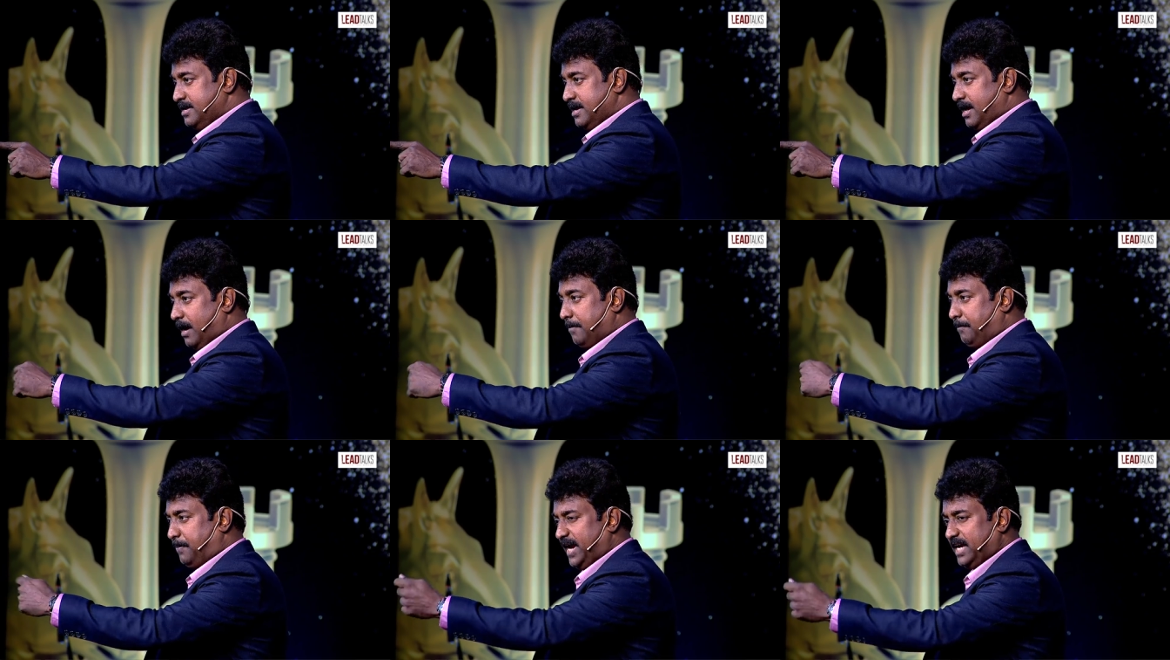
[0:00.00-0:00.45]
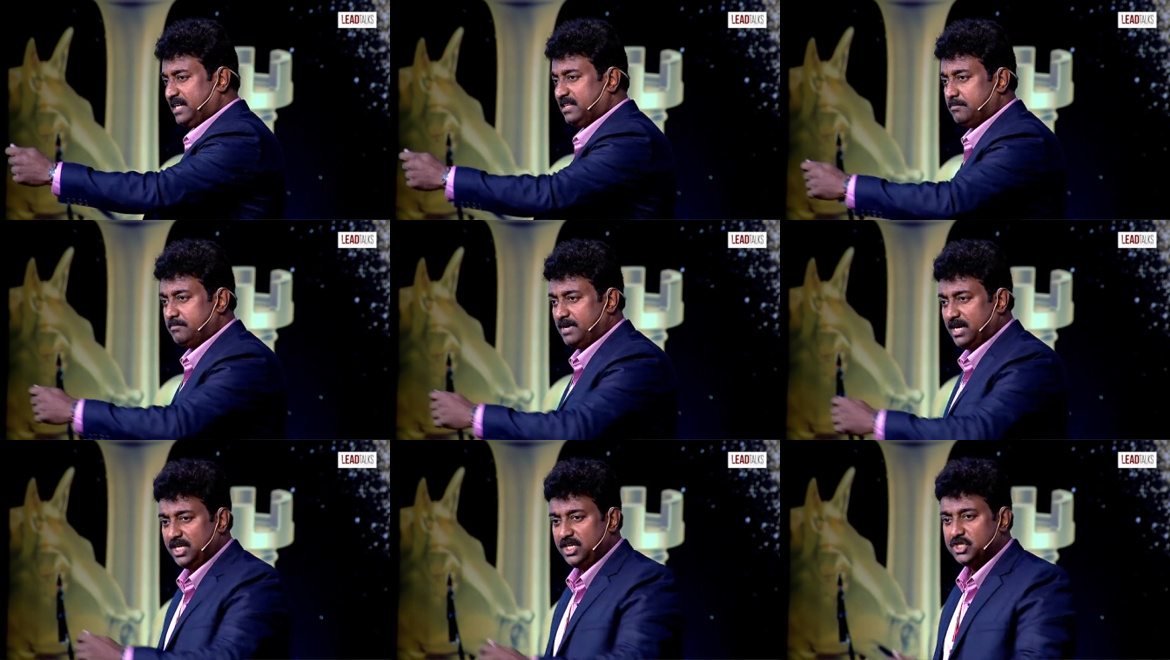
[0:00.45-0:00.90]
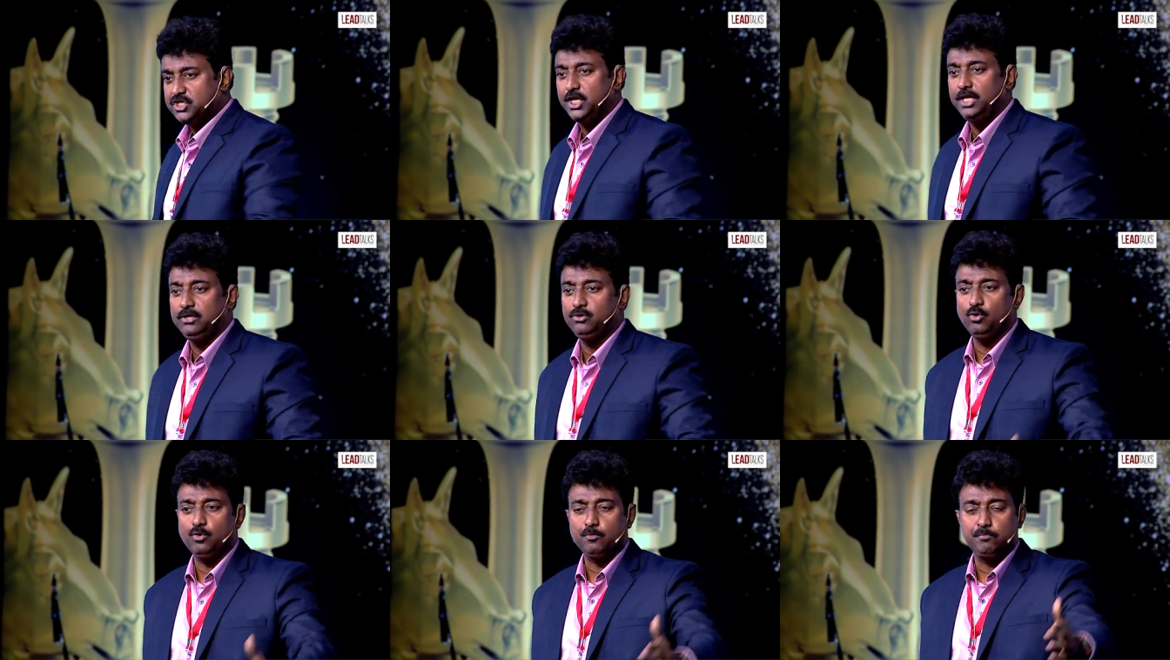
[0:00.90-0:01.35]
I paid the money. She
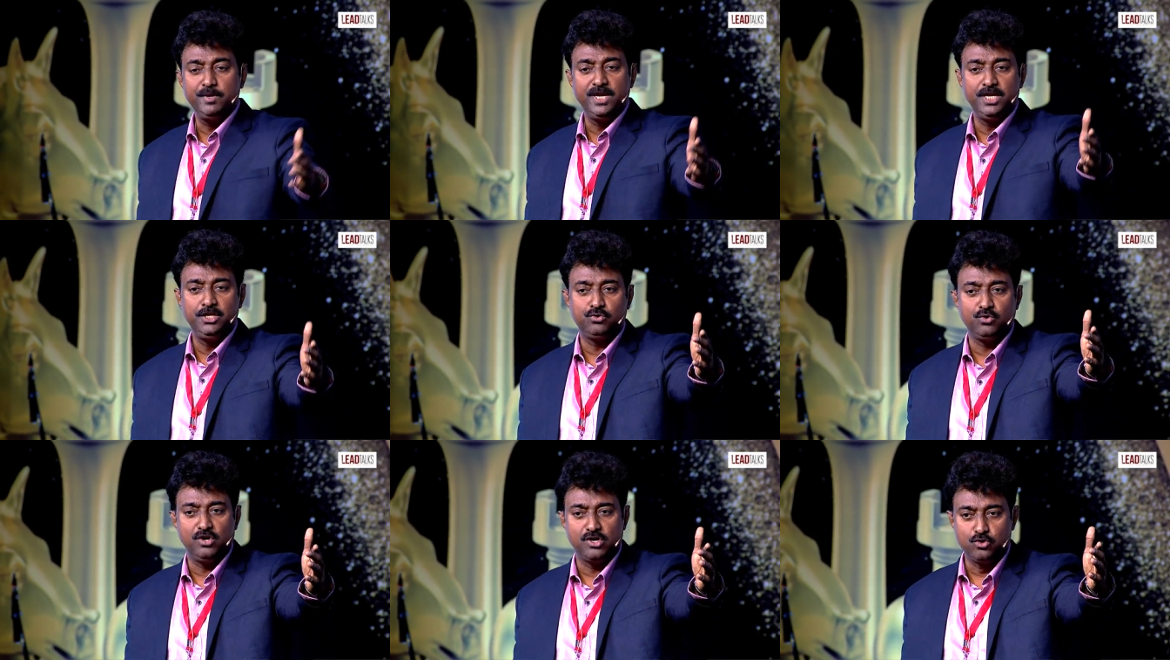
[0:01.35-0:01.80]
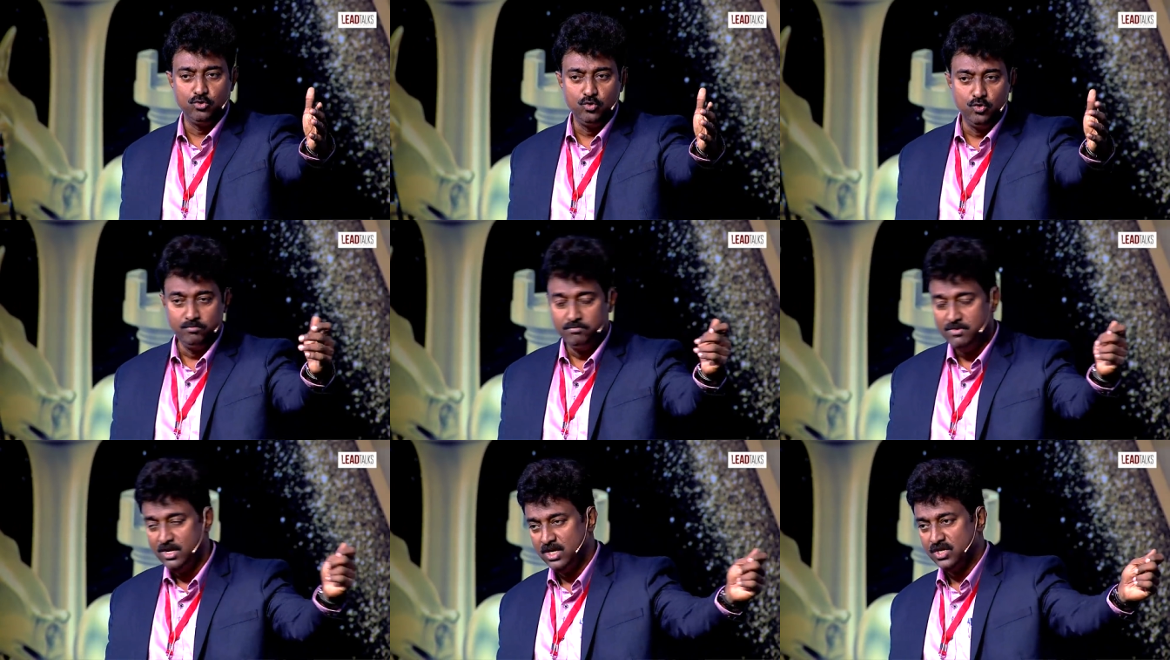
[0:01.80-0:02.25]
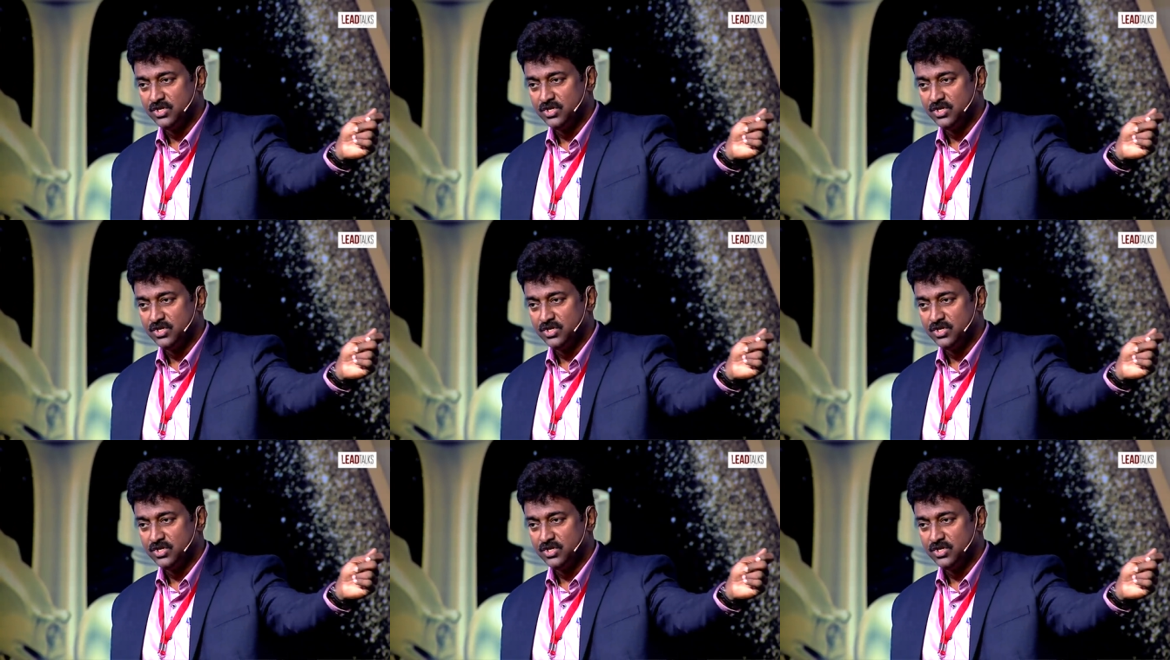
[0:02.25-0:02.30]
took me into a room.